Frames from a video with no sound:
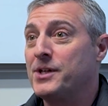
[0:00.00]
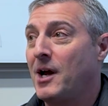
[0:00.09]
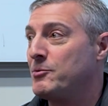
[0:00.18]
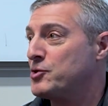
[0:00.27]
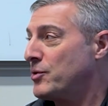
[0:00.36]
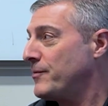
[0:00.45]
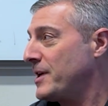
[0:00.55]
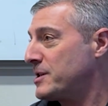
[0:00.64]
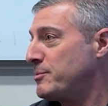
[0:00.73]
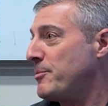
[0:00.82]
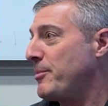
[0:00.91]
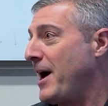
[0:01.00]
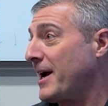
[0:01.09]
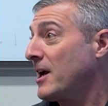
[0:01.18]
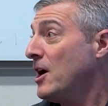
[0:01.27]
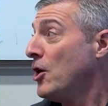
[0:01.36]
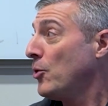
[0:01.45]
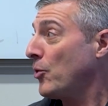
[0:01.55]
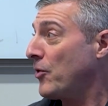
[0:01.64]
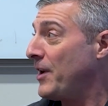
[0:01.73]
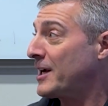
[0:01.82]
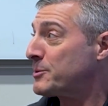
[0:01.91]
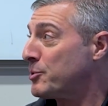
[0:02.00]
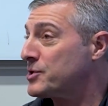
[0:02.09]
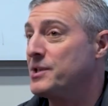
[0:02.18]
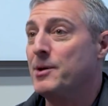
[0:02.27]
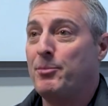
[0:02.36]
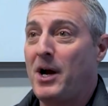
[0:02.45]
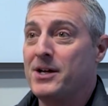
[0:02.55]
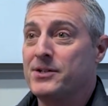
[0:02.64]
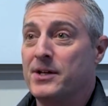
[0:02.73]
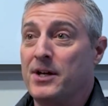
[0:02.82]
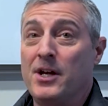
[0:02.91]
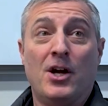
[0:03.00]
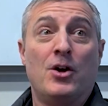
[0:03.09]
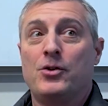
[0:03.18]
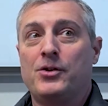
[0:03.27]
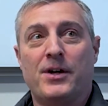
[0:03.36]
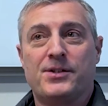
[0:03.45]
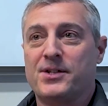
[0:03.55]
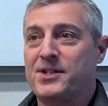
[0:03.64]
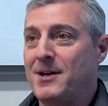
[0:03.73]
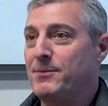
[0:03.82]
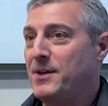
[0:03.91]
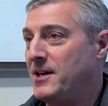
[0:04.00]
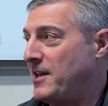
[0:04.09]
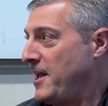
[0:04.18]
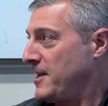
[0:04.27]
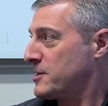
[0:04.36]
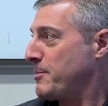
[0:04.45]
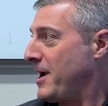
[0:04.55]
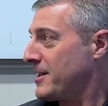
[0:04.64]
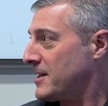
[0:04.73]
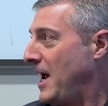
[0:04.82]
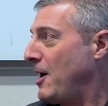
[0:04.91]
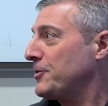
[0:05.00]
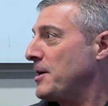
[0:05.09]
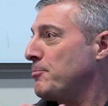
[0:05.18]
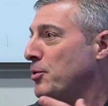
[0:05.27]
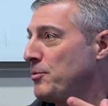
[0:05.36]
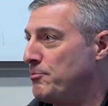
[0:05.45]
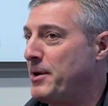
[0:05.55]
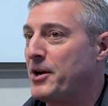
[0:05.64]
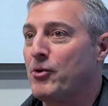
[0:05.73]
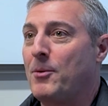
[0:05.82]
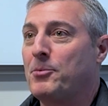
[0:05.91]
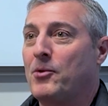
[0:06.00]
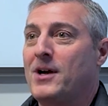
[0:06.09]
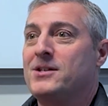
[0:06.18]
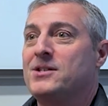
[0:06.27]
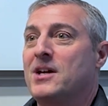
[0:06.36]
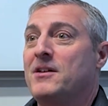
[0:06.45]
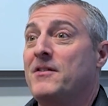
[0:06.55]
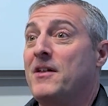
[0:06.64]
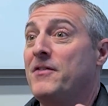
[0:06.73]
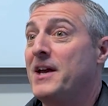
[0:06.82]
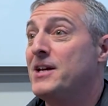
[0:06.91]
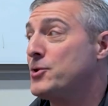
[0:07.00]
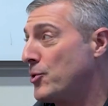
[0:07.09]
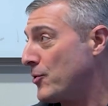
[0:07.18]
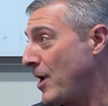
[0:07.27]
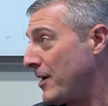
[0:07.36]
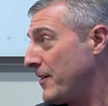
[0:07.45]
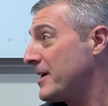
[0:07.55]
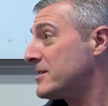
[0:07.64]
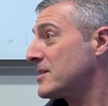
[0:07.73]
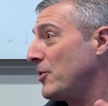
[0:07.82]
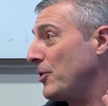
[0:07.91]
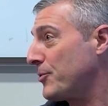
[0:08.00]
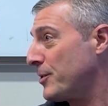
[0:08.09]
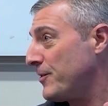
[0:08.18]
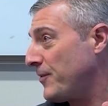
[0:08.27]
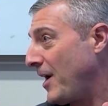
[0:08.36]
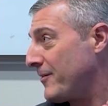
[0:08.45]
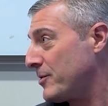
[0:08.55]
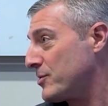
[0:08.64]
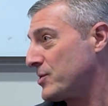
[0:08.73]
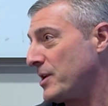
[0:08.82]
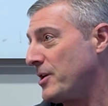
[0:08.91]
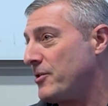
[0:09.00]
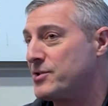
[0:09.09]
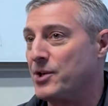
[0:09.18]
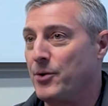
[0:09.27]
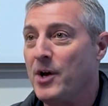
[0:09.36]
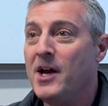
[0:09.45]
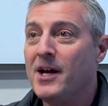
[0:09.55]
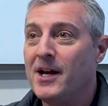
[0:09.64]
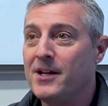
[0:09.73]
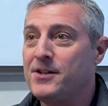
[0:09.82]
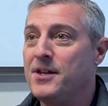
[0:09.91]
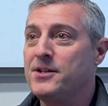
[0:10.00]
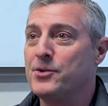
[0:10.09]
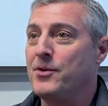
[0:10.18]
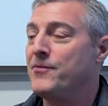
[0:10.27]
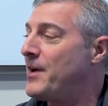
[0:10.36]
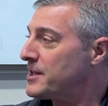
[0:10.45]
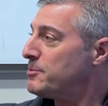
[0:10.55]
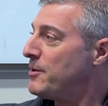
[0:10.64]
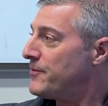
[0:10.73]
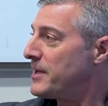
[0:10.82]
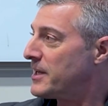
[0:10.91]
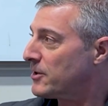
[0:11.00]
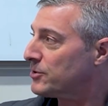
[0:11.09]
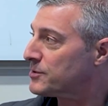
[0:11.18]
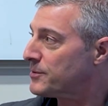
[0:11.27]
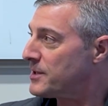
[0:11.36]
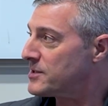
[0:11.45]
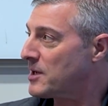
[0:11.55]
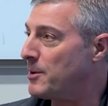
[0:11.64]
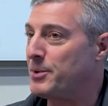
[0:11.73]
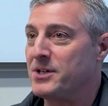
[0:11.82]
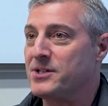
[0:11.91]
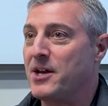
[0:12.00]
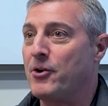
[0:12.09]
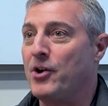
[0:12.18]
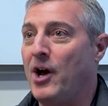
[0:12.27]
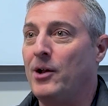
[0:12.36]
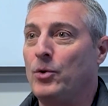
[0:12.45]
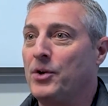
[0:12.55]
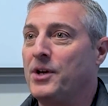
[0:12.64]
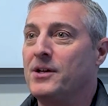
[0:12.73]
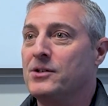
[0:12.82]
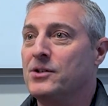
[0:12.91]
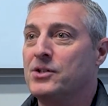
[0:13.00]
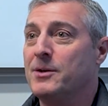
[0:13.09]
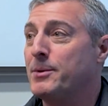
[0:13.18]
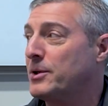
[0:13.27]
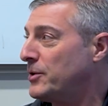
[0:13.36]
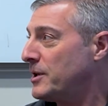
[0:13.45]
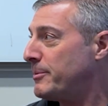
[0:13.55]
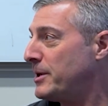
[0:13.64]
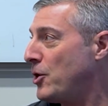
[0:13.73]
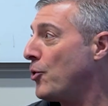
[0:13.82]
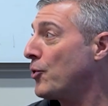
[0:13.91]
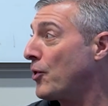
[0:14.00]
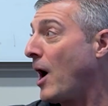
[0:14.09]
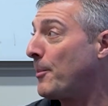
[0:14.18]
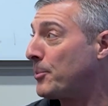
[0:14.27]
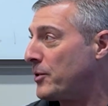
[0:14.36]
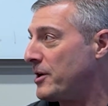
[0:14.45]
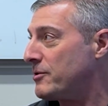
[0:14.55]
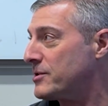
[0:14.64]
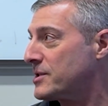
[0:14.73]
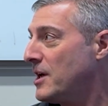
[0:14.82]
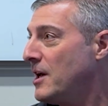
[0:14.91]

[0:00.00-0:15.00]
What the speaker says: times your investment back. Well, the next person that buys it does the same thing. They expand it out, they put bigger upgrades in, and then they turn around and they sell it 3 to 5 years later. So these are investment vehicles for these companies. They are not looking typically to be owner operators.